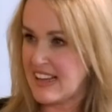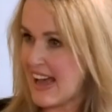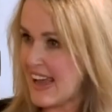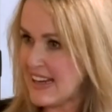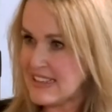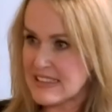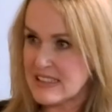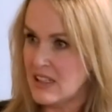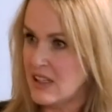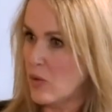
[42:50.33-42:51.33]
gained,
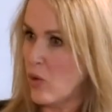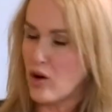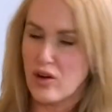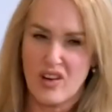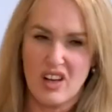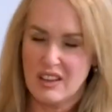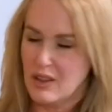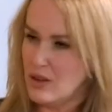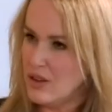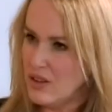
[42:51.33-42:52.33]
what could I
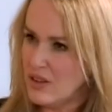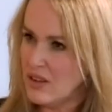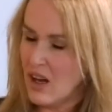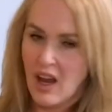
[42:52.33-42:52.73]
learn.